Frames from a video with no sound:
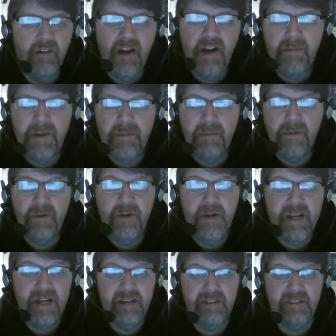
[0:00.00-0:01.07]
around people, you
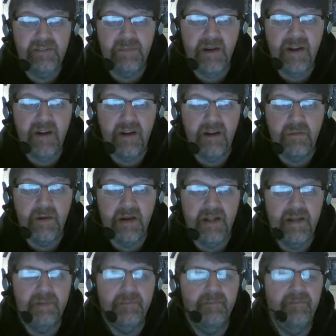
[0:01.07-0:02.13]
get inspired by
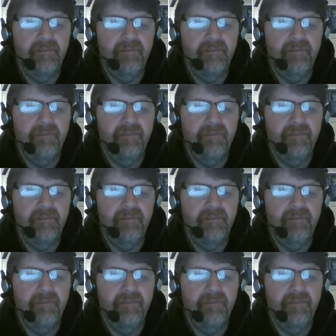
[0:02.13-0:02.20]
them.